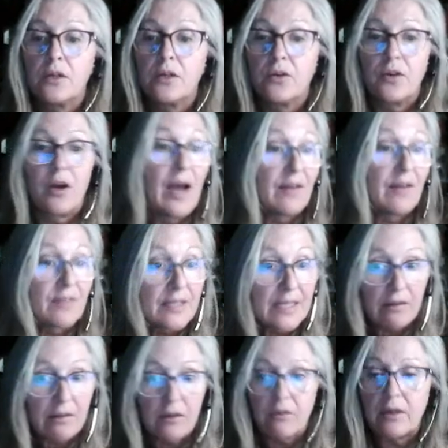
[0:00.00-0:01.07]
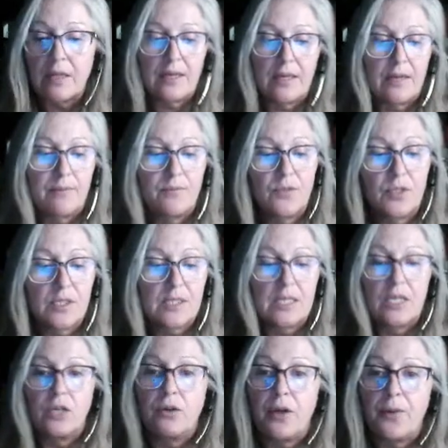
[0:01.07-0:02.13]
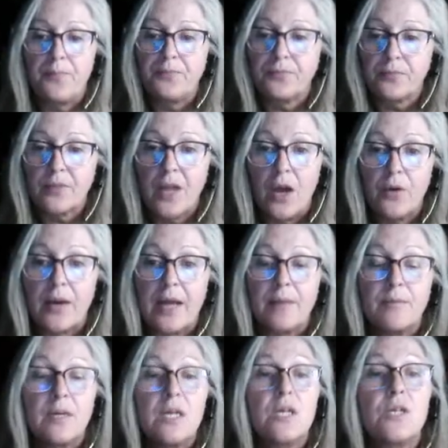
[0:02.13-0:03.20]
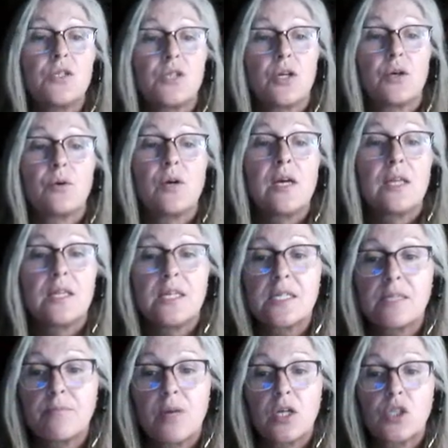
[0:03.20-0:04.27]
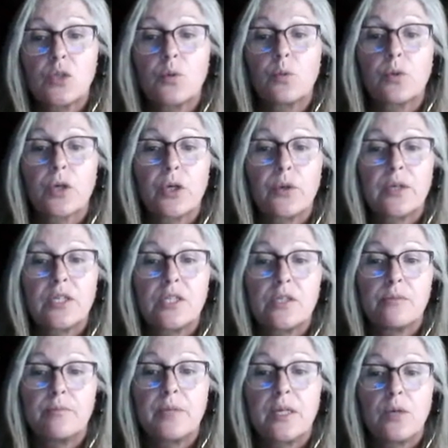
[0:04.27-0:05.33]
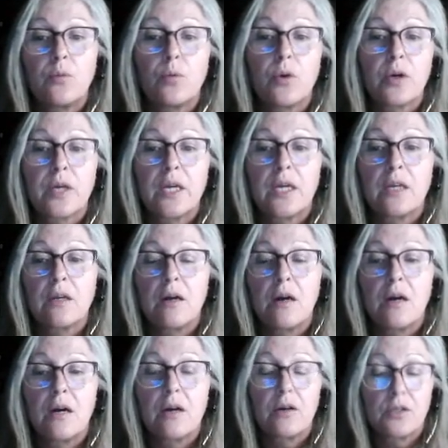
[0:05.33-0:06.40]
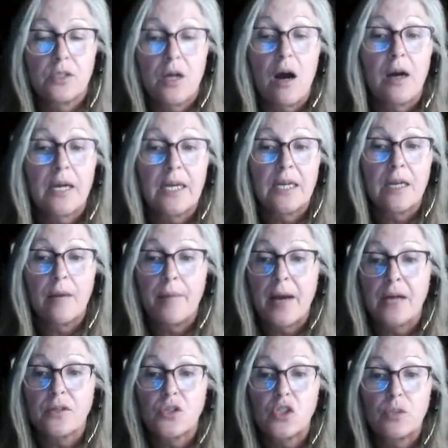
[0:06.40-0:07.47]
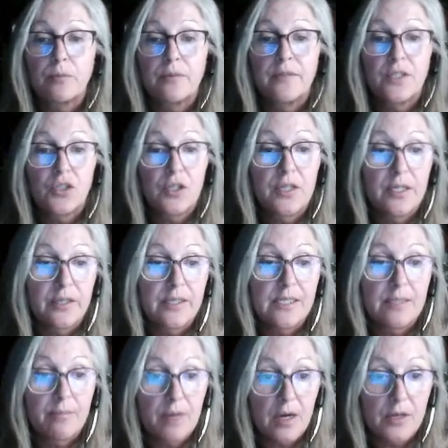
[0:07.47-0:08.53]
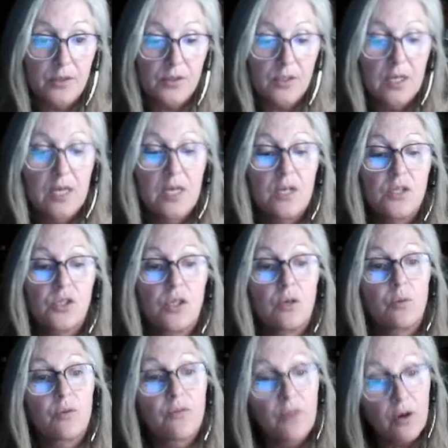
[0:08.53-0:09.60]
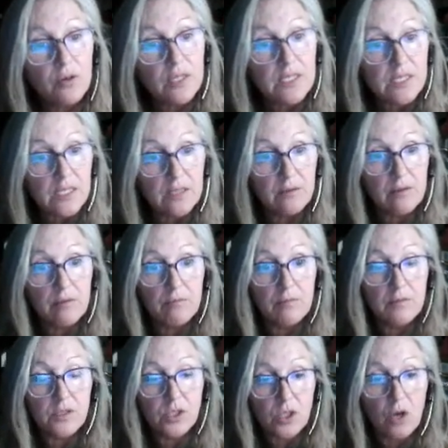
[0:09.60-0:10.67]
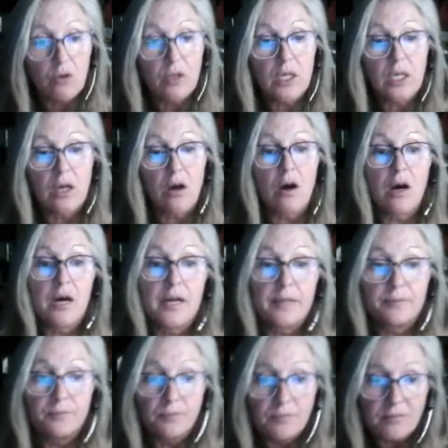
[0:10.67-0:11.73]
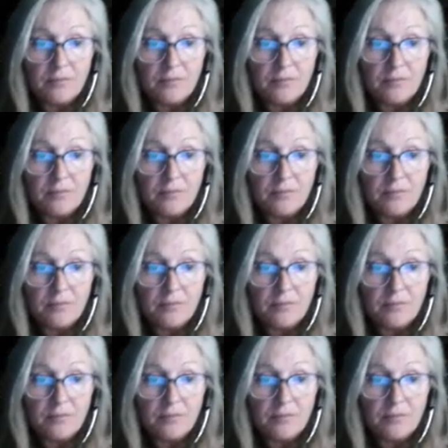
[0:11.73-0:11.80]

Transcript: you don't have to download anything, just to let you know. Okay, so this module we're going to be working on or talking about supervision theories and models. So we're focusing solely on